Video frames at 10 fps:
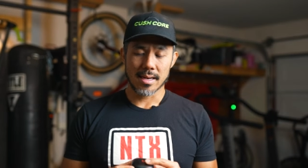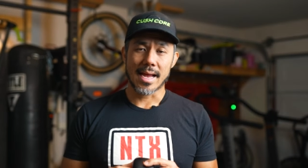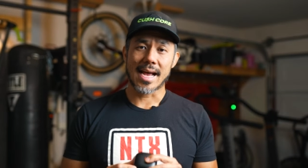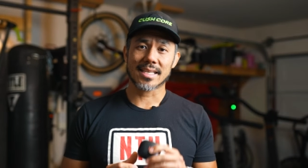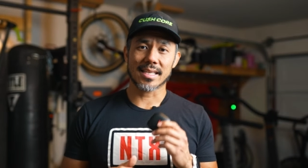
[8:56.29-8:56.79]
it
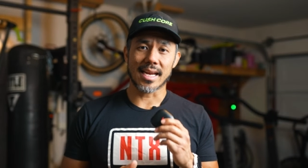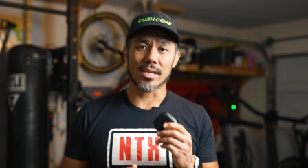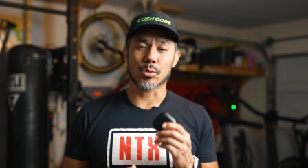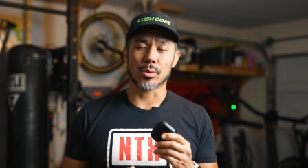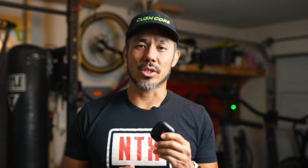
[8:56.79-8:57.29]
has the
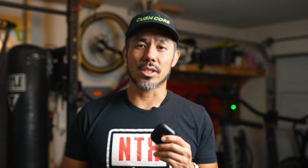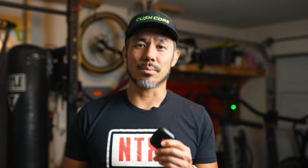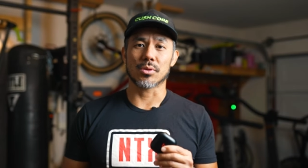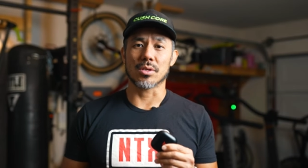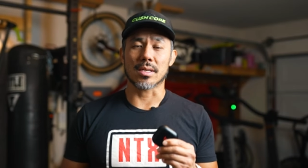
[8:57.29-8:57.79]
H one
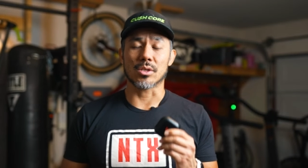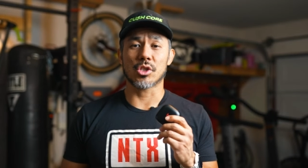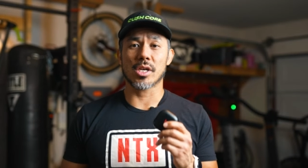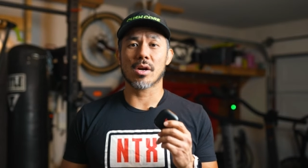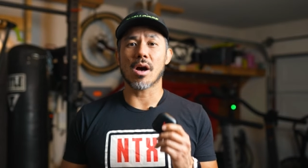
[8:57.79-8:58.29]
chip so you can
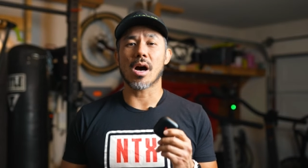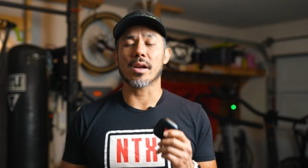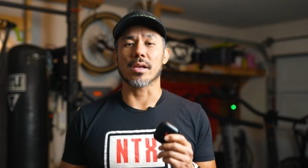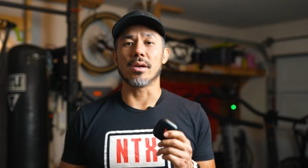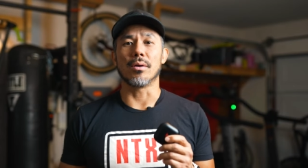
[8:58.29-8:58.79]
share
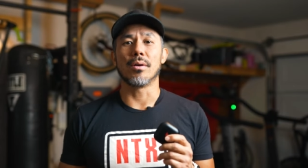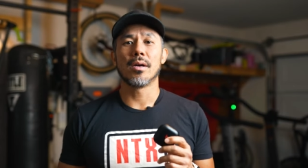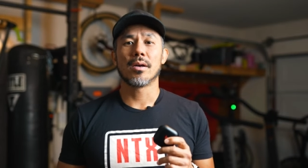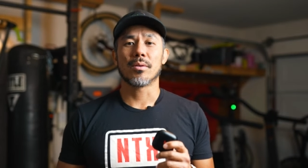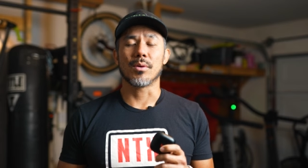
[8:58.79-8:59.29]
audio.
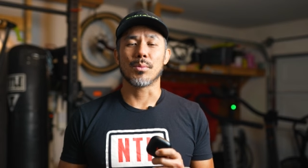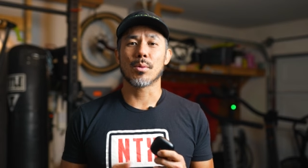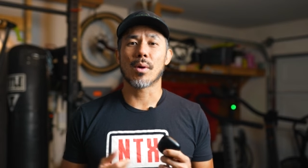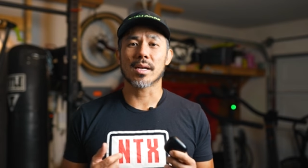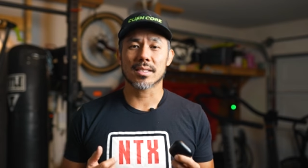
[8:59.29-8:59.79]
When we
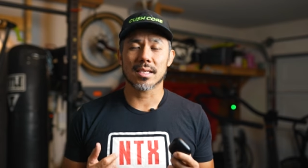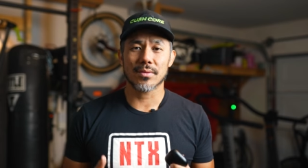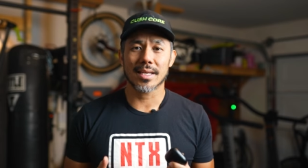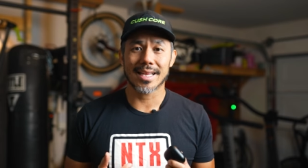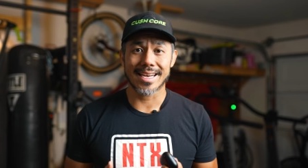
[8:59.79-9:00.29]
watch T
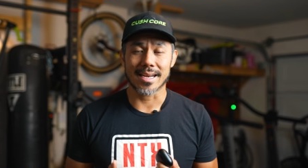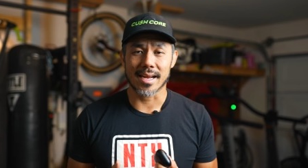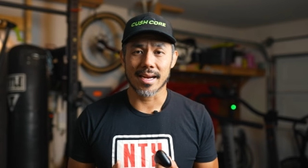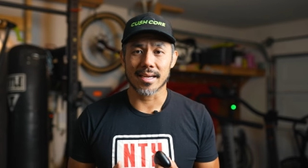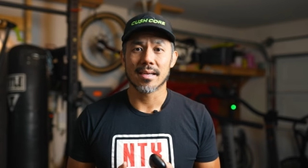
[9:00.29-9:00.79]
V late at
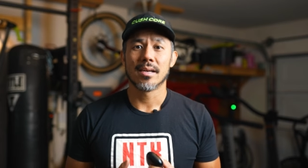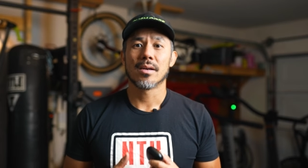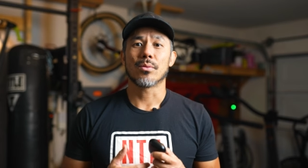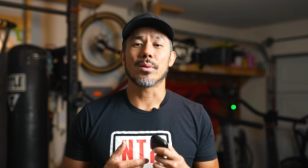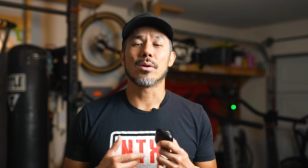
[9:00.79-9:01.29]
night,
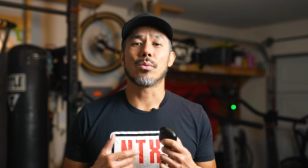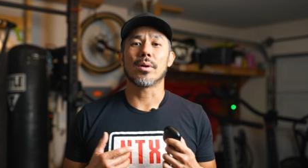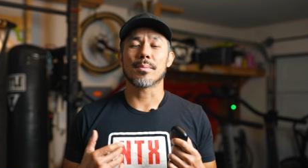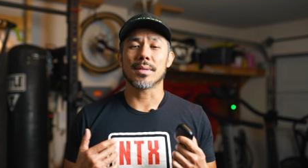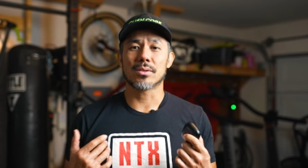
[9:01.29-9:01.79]
we don't
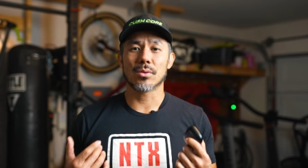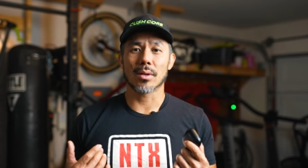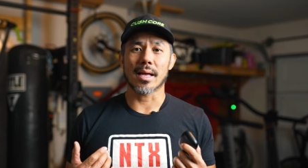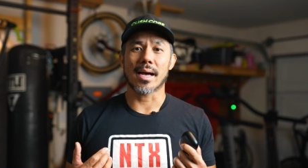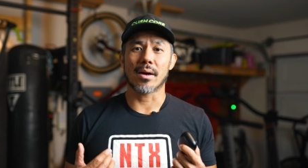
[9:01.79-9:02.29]
want to be too
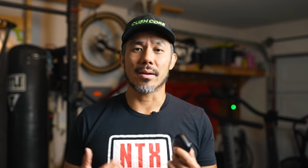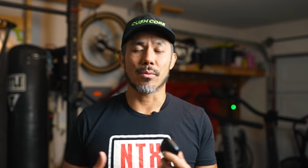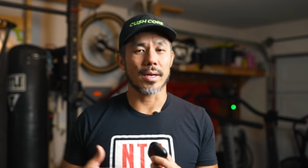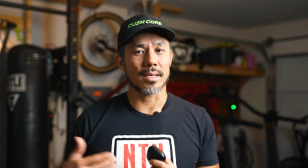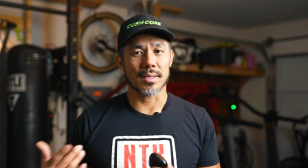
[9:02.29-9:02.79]
loud and
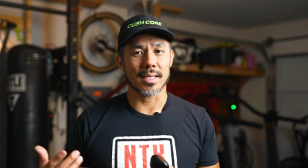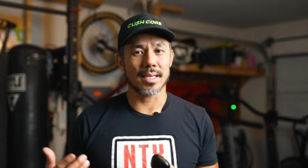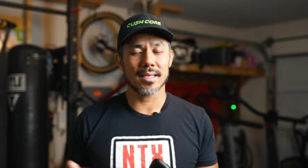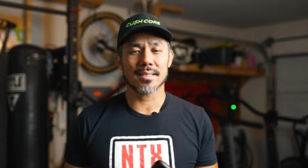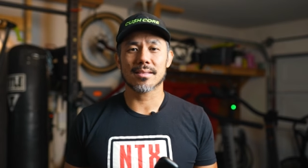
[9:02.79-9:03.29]
wake up the
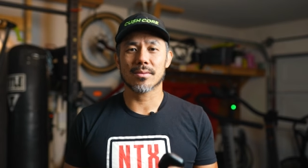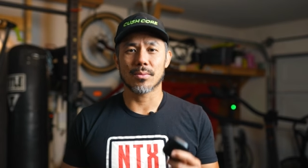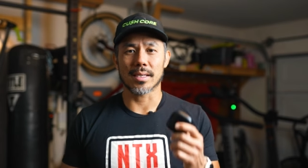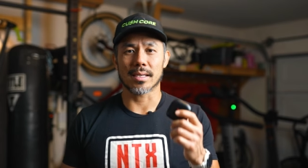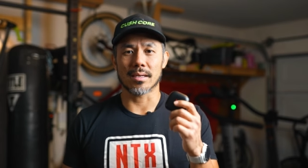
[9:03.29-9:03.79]
kids.
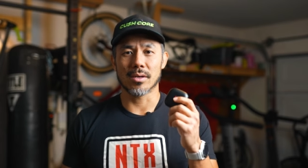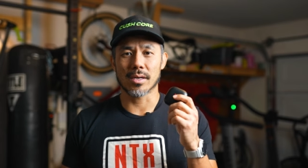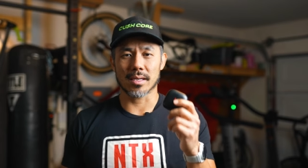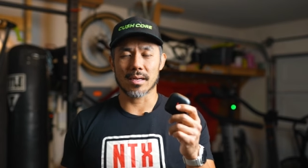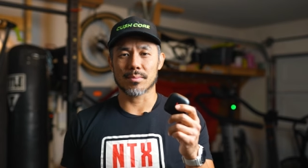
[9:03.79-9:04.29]
We can
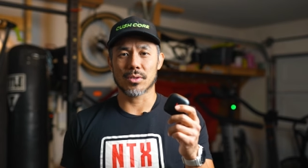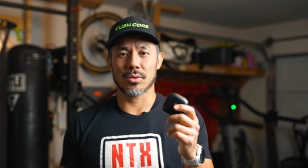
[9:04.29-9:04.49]
hook it up